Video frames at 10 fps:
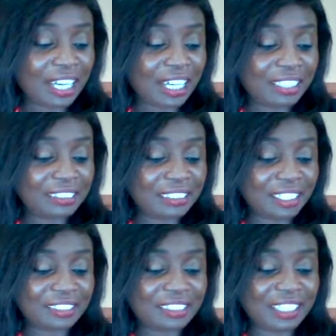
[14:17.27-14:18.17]
And
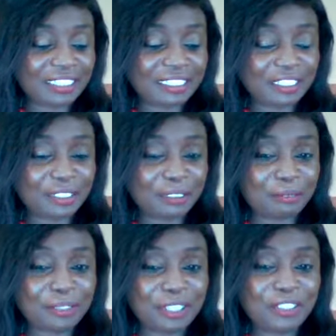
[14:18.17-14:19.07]
and then.
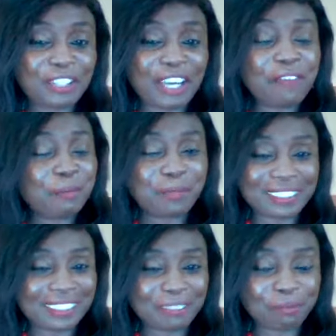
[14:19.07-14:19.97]
Um, yeah, everybody,